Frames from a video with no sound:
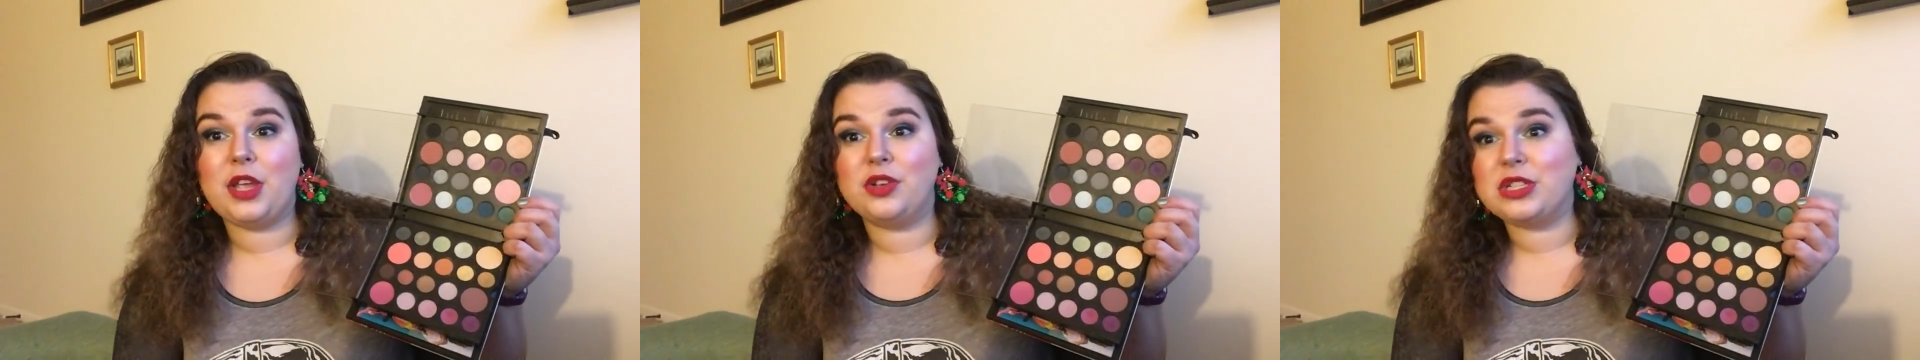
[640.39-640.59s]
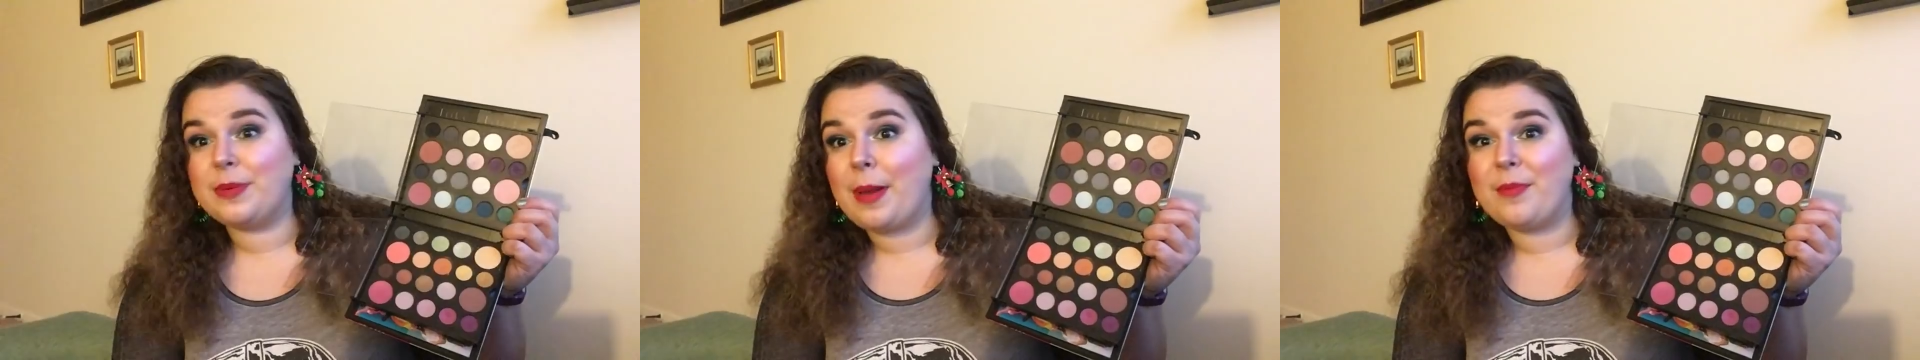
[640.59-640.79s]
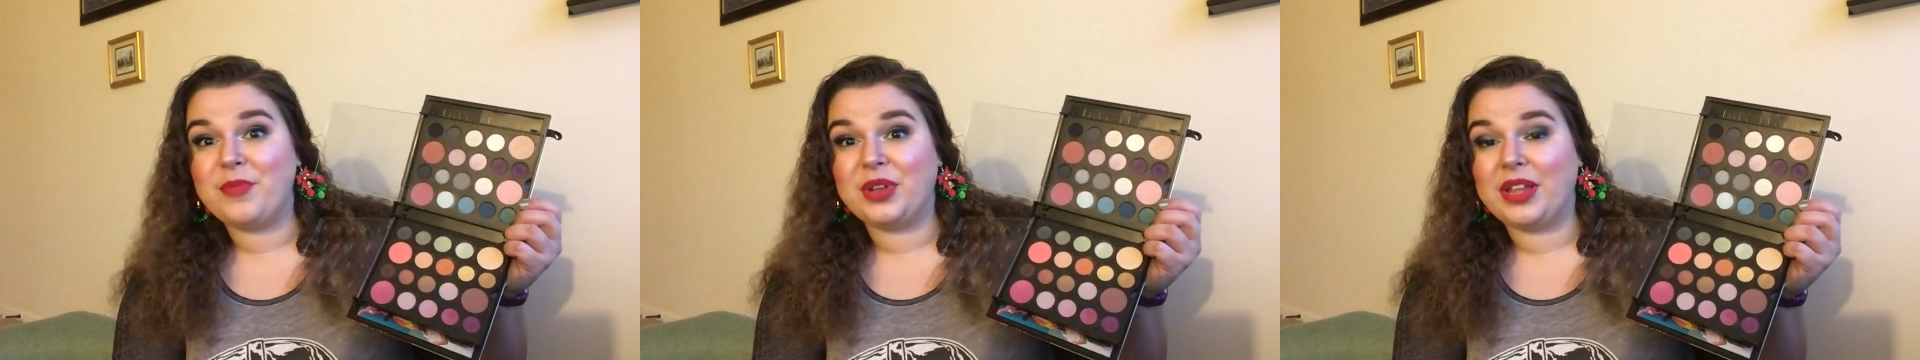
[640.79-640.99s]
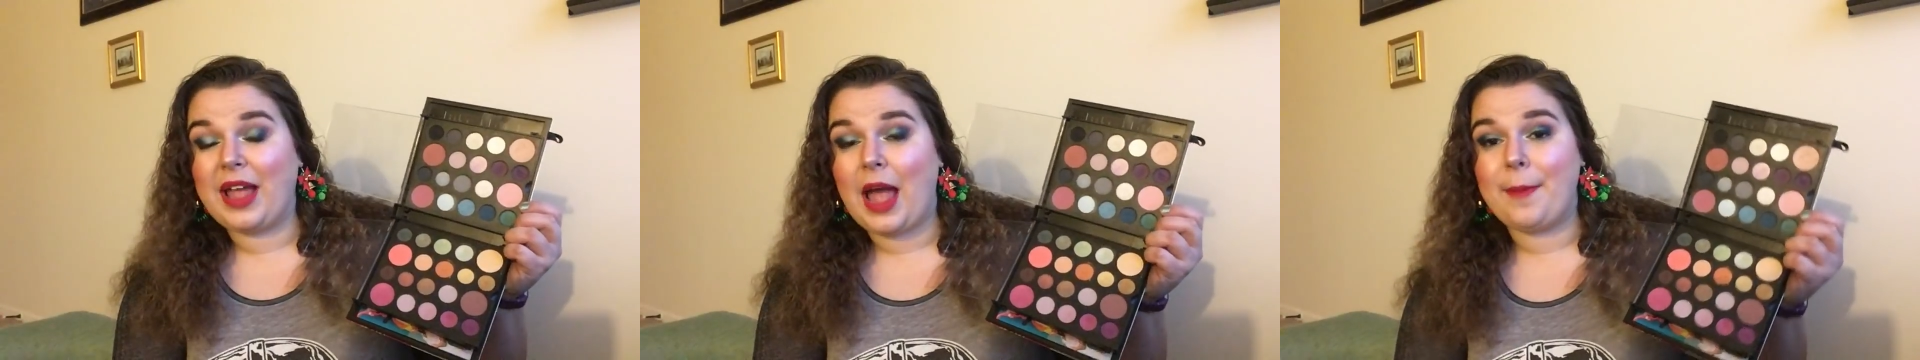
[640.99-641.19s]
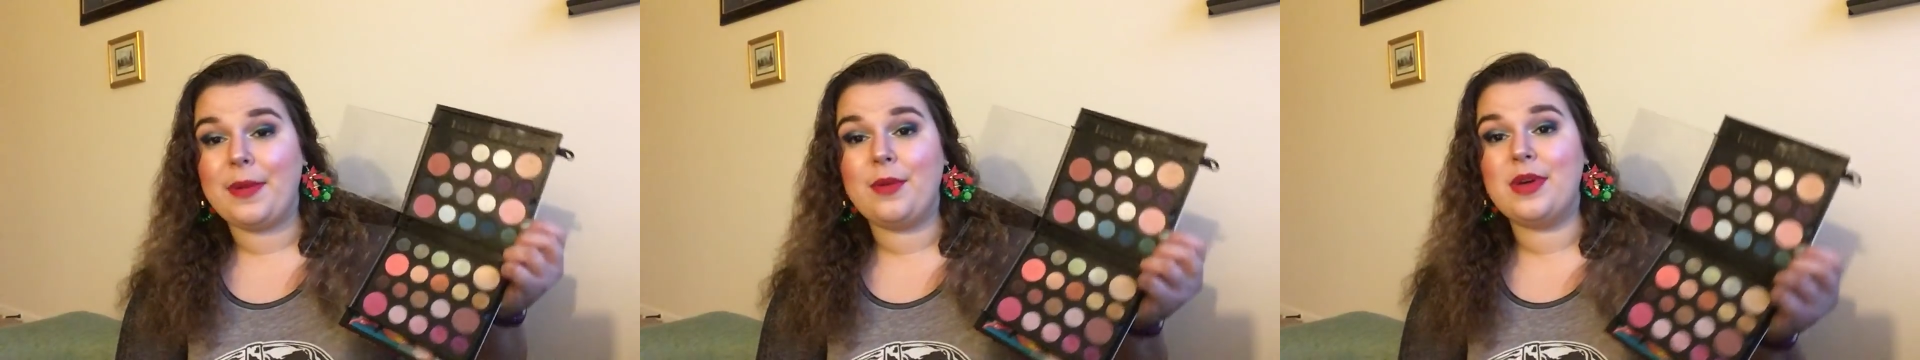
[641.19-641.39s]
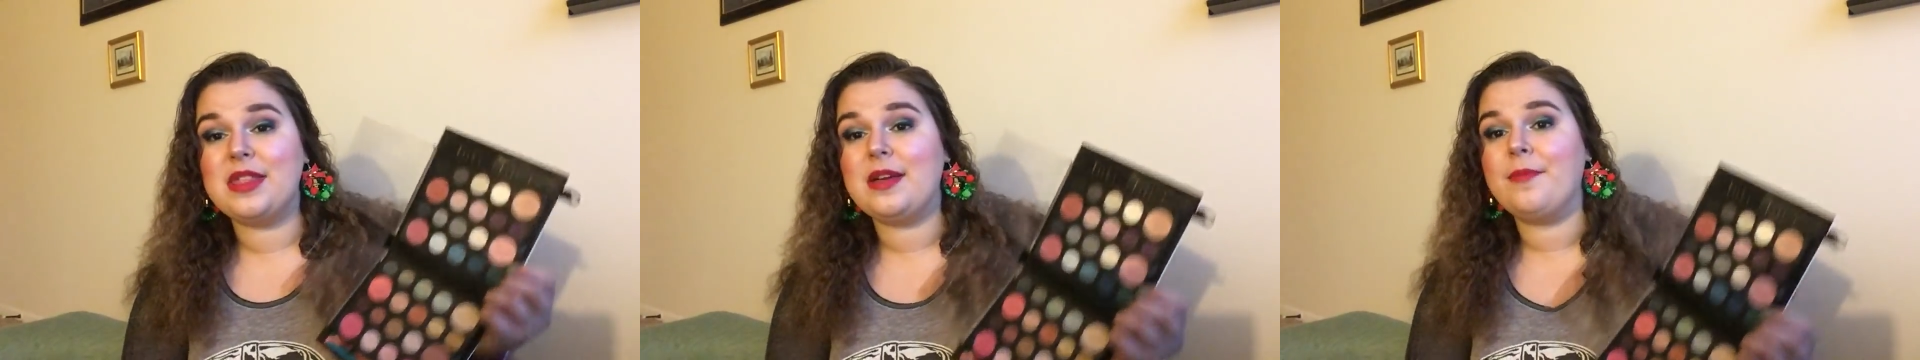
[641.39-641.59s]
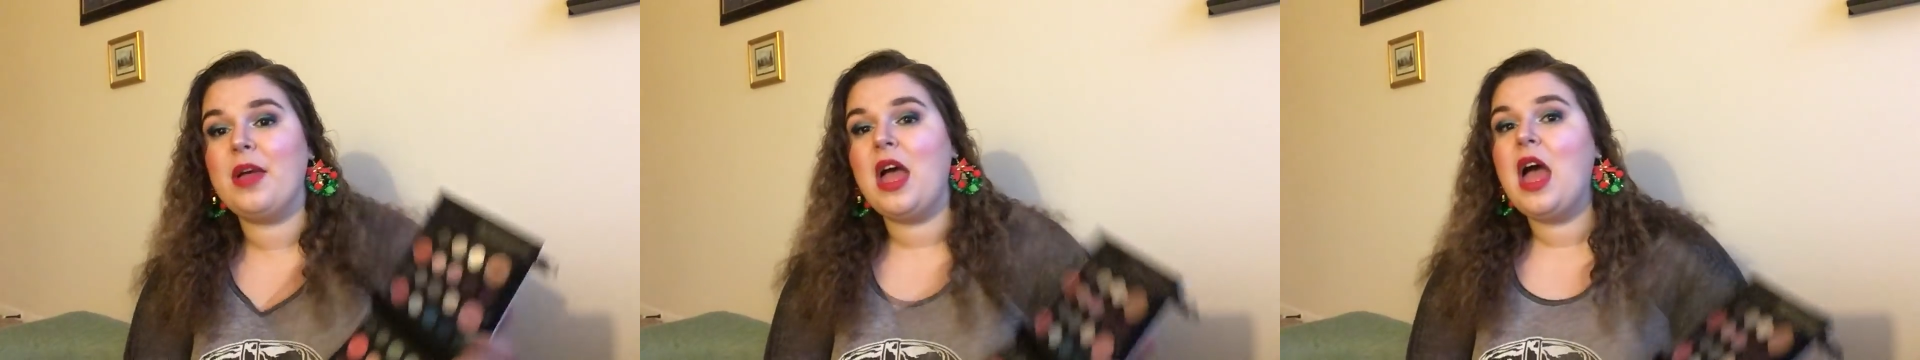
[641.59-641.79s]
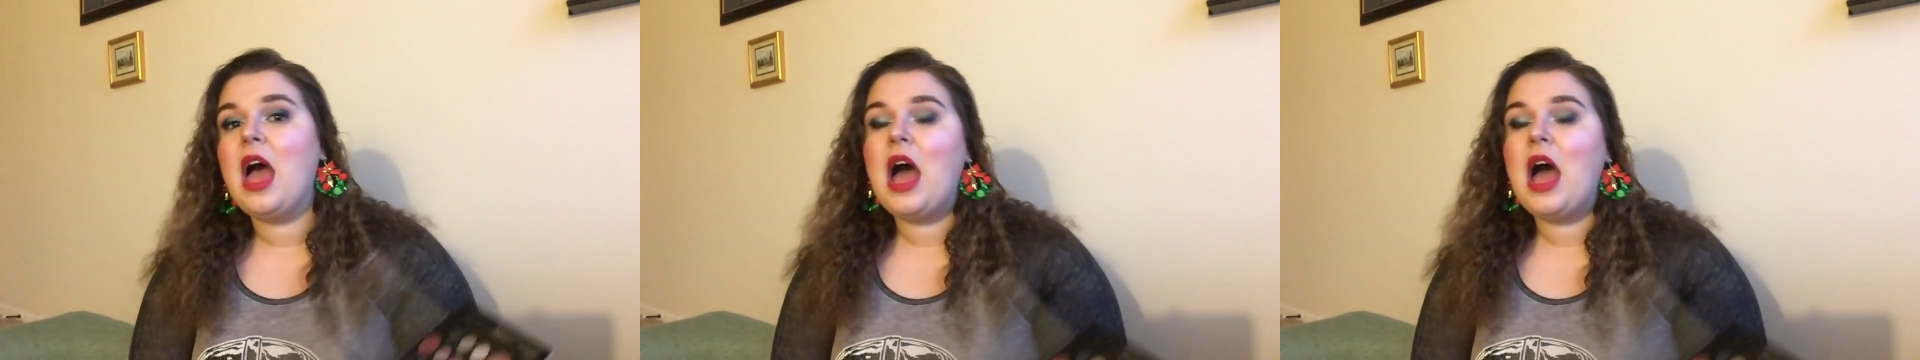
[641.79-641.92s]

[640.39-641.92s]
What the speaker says: I use them, I'm really happy with them.